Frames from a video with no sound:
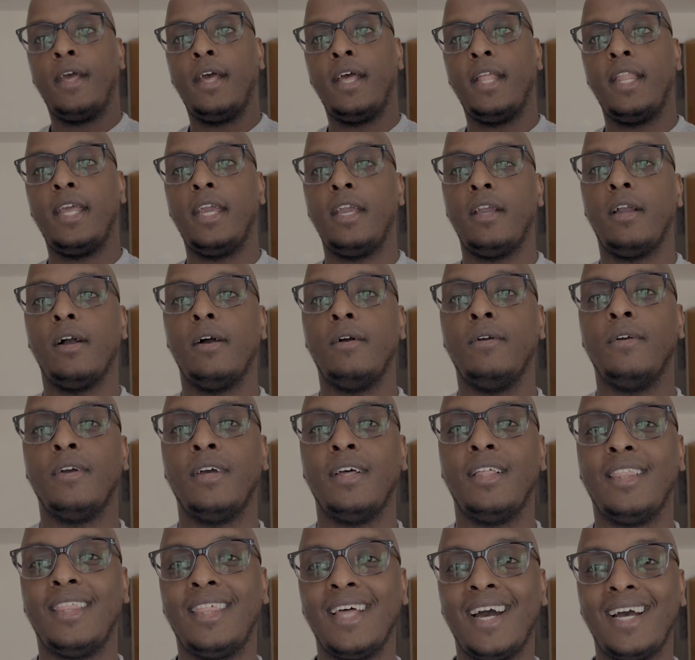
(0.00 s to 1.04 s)
And there you go,
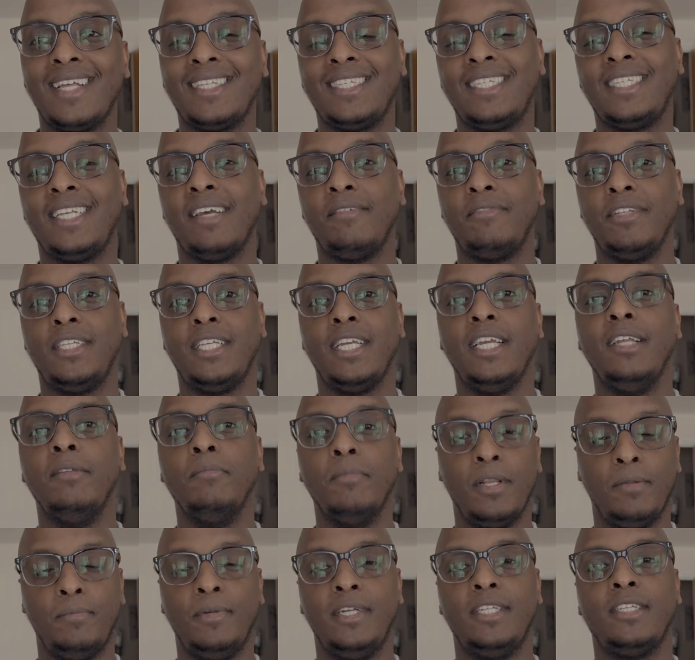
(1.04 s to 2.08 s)
that's
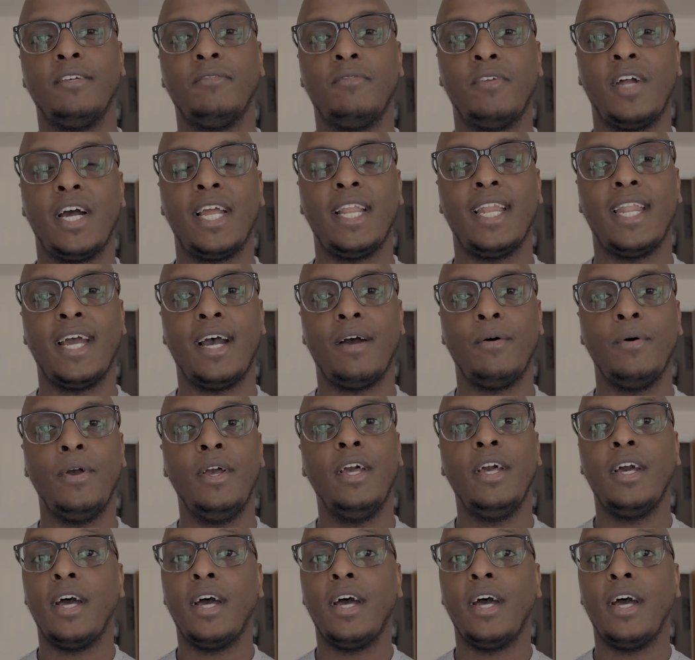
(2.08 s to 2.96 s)
17mm right now.